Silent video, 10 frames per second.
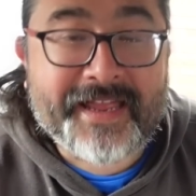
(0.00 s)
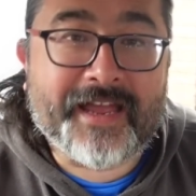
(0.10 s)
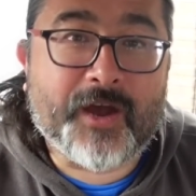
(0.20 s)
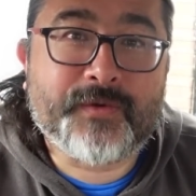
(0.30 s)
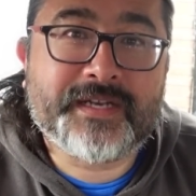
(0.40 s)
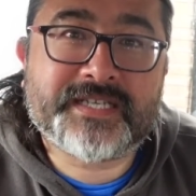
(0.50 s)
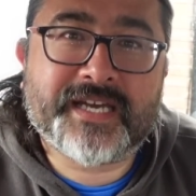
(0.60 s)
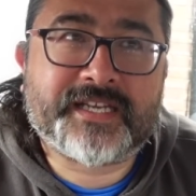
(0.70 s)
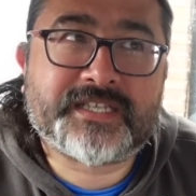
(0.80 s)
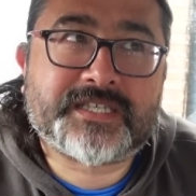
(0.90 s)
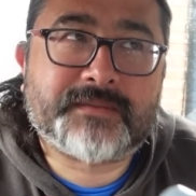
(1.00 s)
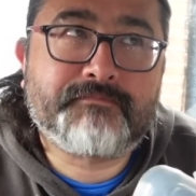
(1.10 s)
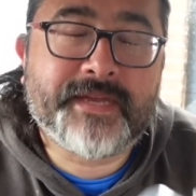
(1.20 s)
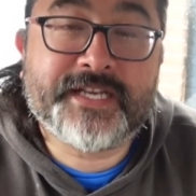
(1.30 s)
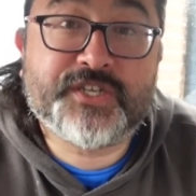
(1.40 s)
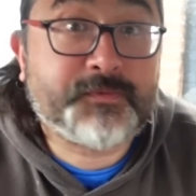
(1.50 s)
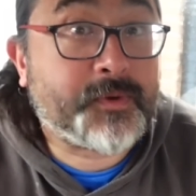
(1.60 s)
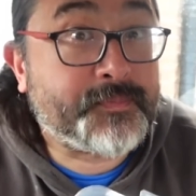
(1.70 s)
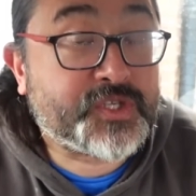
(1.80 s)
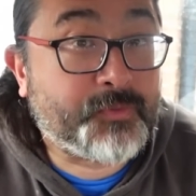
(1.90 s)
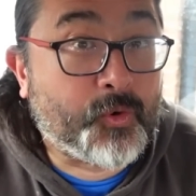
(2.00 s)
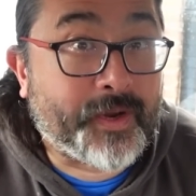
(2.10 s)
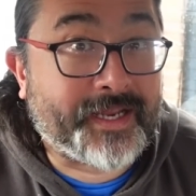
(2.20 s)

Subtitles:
it only takes medium and small